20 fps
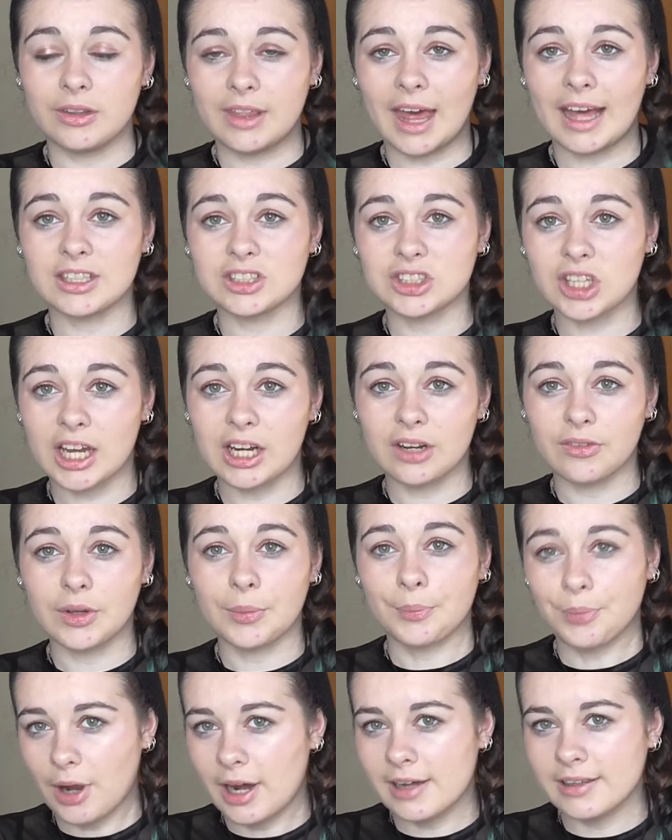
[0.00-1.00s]
that side of
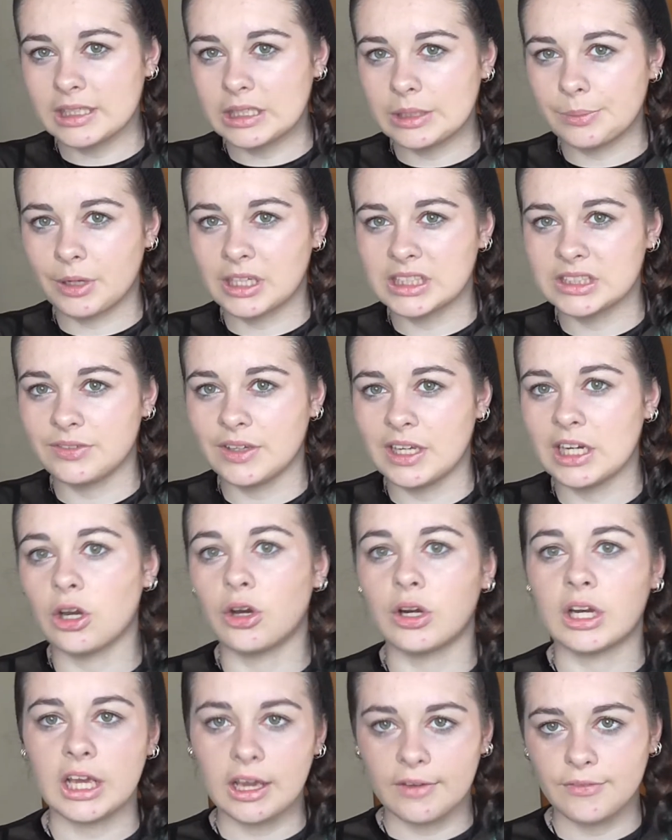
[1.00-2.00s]
your bra that you're breastfeeding
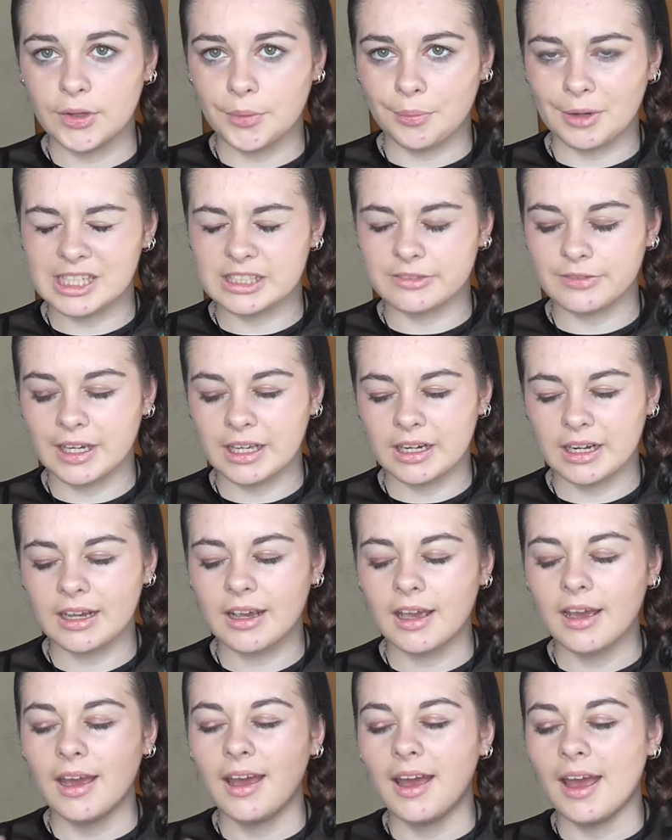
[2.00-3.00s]
on, if you're
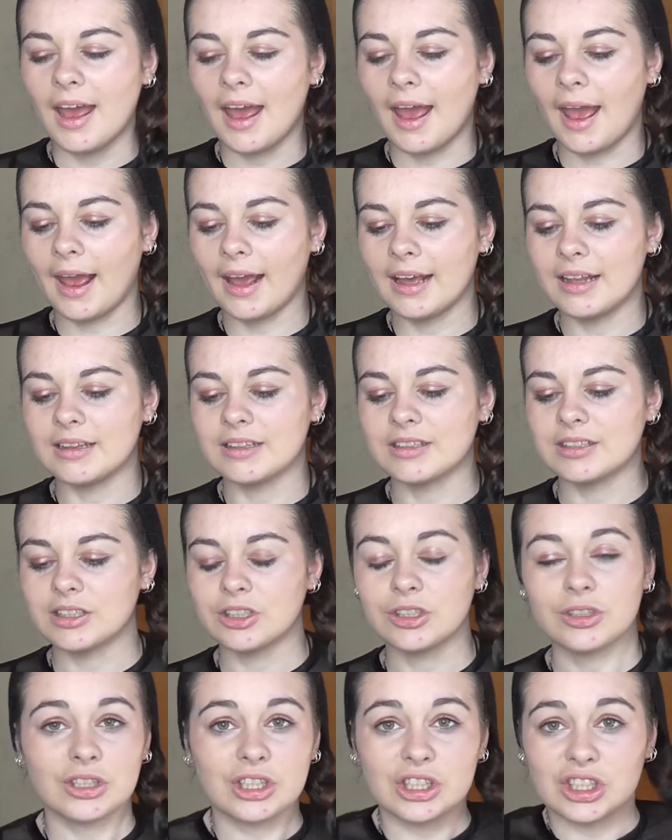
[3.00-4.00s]
breastfeeding,
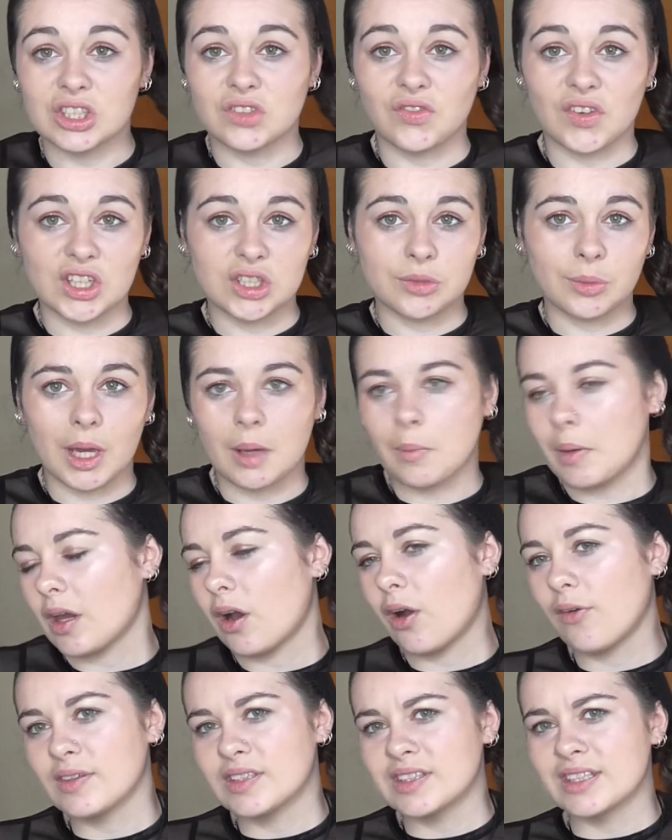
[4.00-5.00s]
and you can just feed your
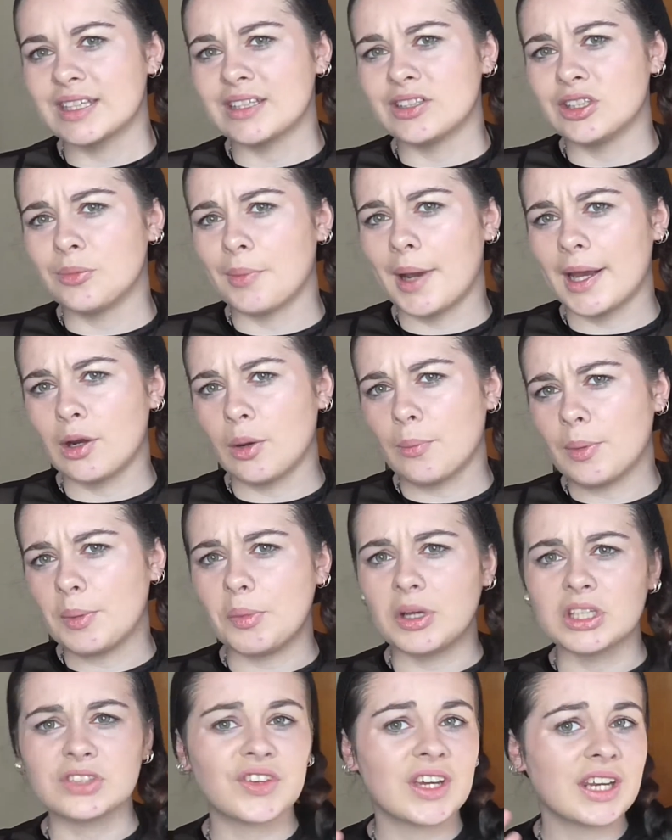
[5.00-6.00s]
baby. Obviously you might not be
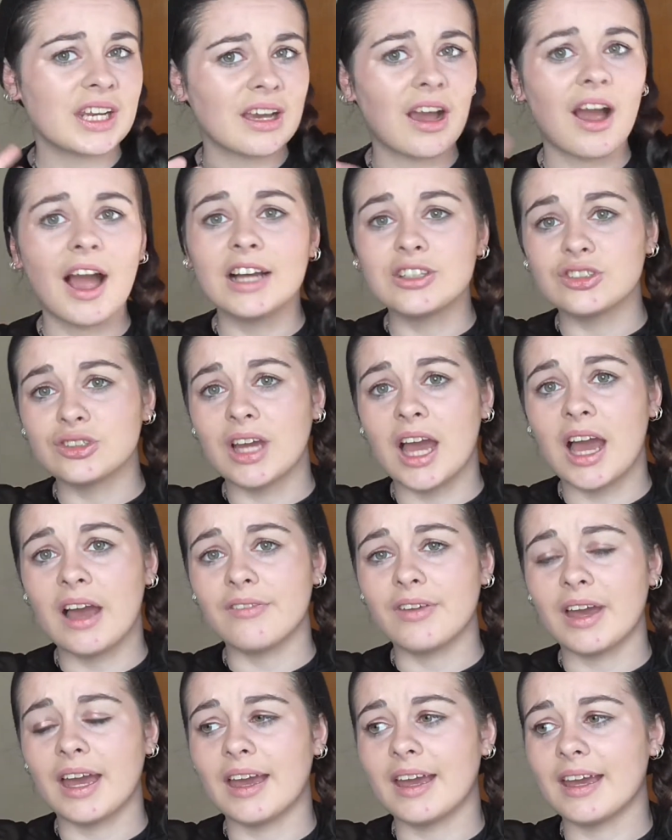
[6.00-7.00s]
breastfeeding. I do
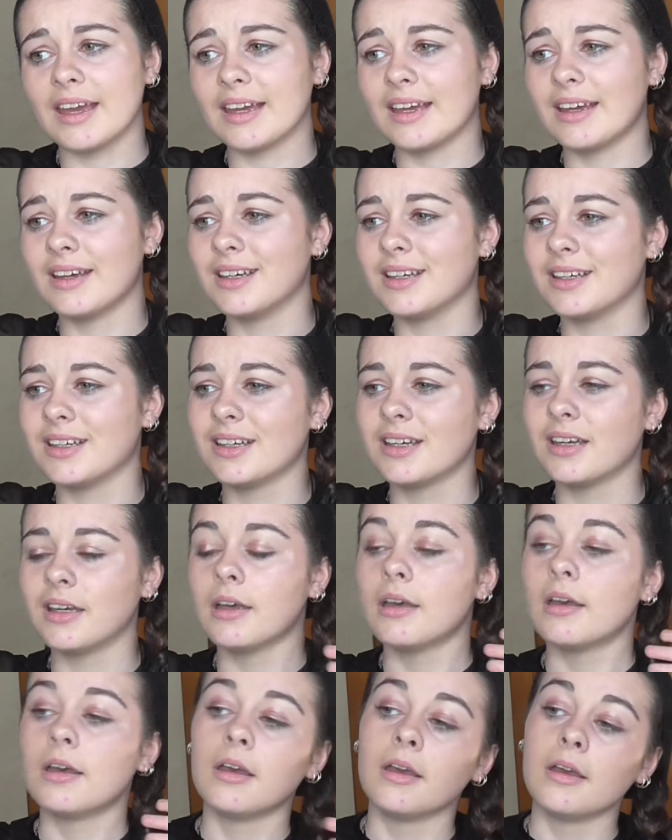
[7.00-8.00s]
have a
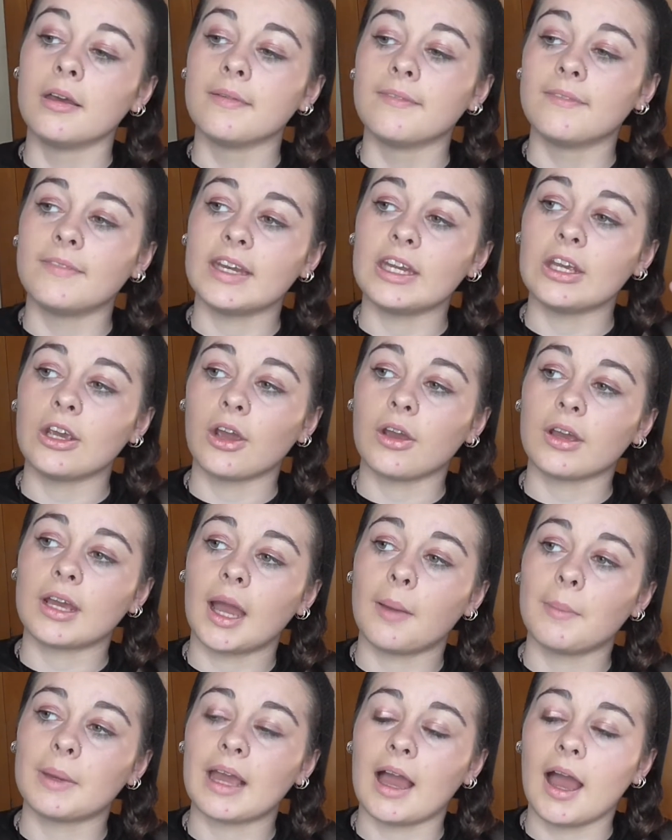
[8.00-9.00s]
video
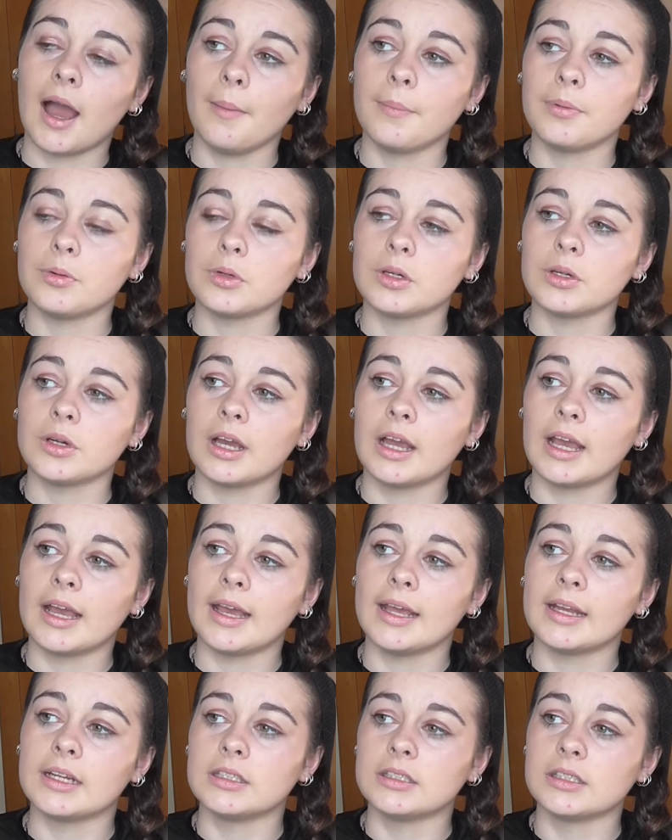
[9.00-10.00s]
coming up,
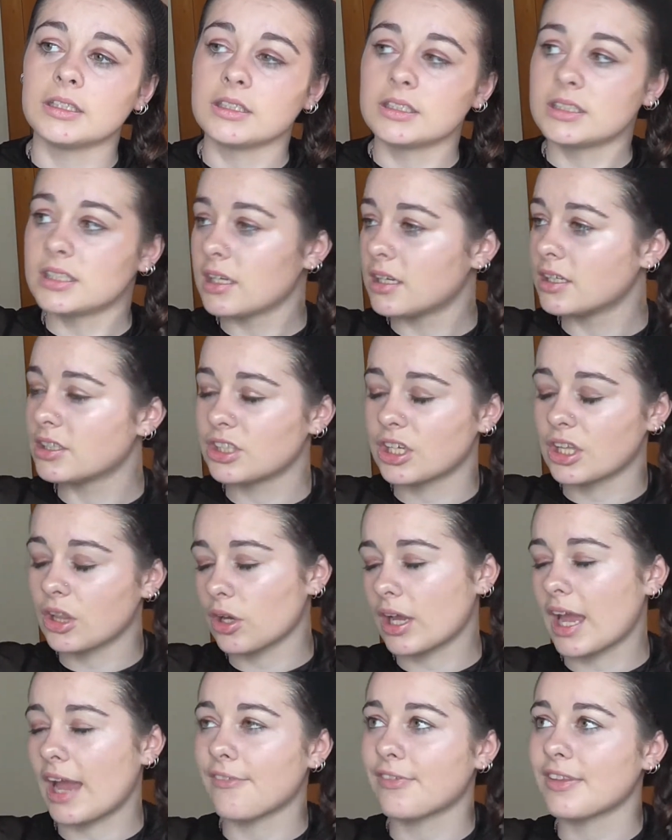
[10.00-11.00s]
and so
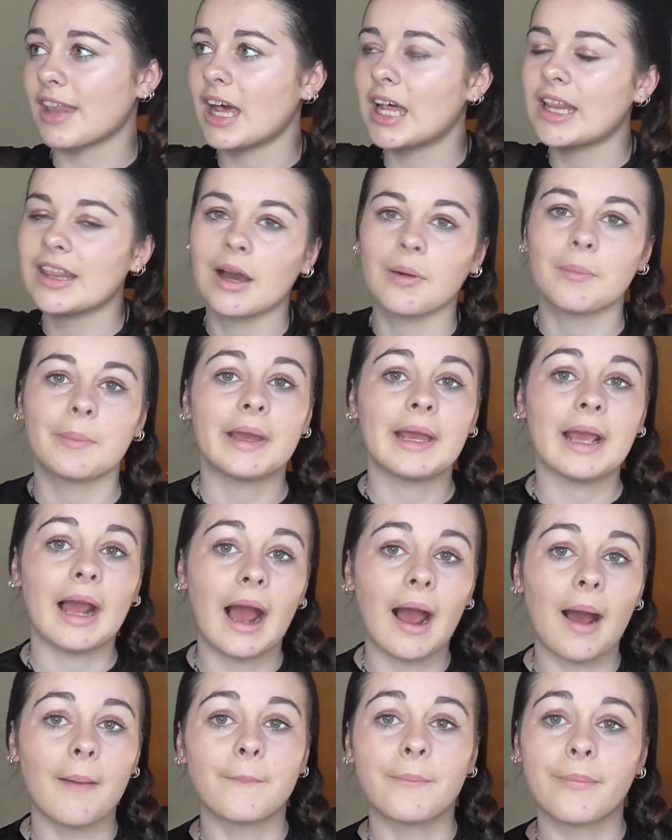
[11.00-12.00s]
look out for that, and that'll be
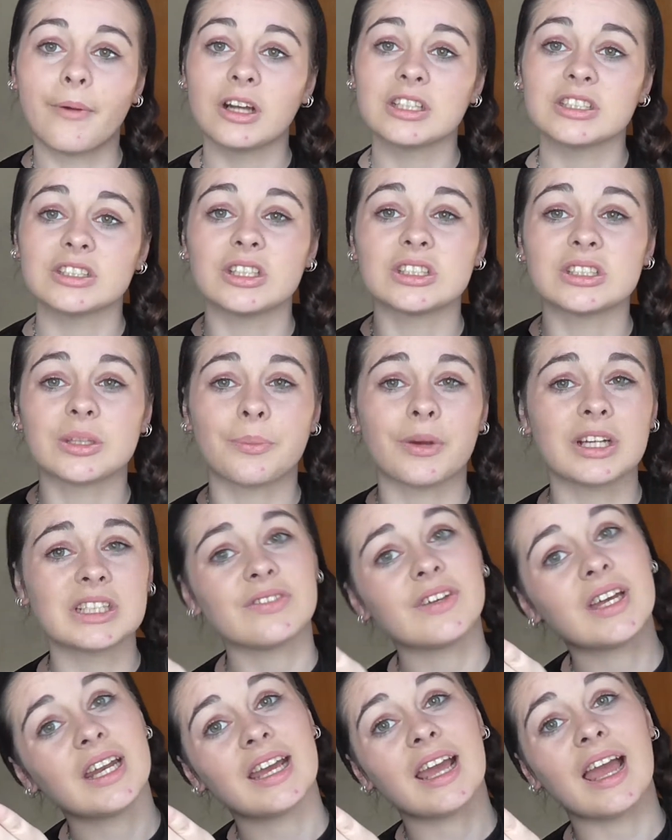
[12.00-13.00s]
pros and cons of
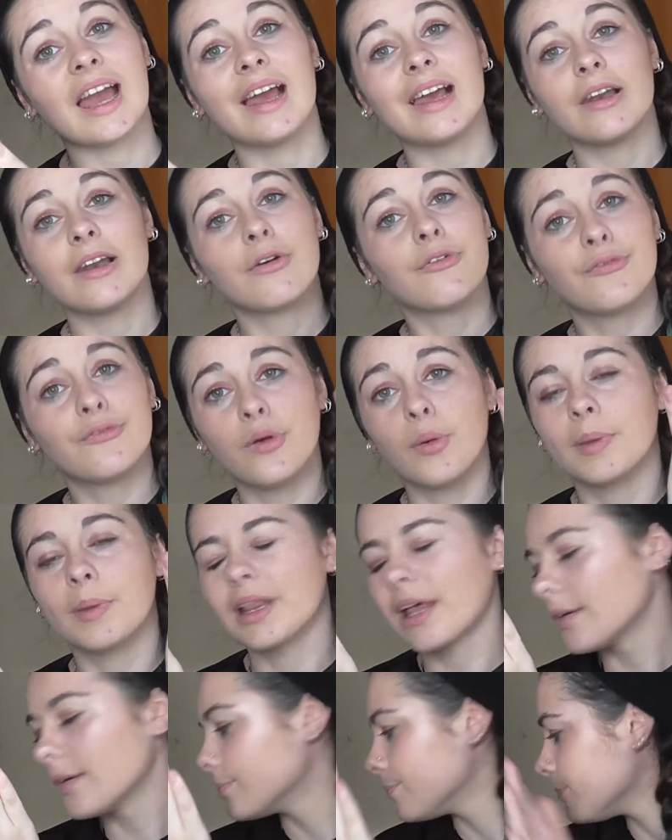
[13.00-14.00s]
breastfeeding and
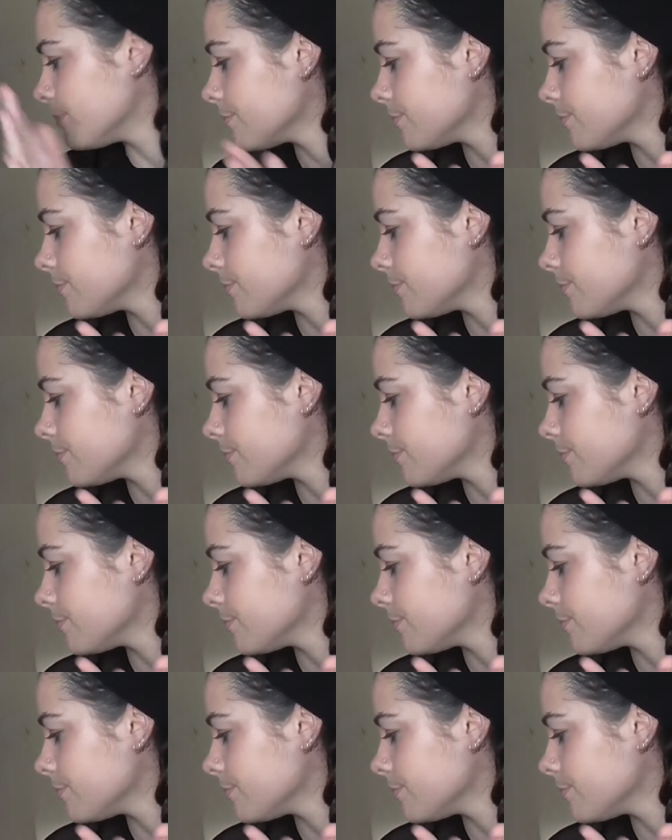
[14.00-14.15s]
formula.